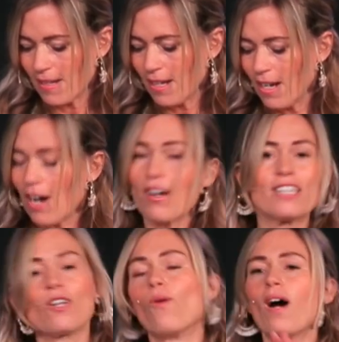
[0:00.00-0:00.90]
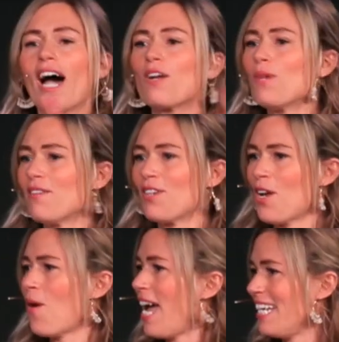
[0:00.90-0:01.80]
All right, so how do we even know
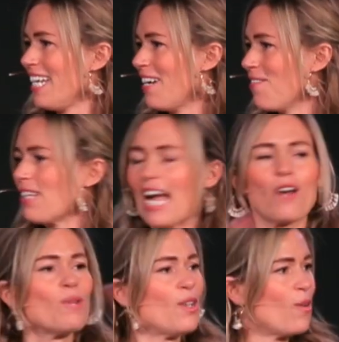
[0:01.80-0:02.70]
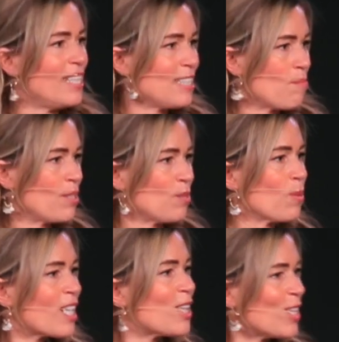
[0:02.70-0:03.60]
any of, like, how do we know he's a person? We're going to look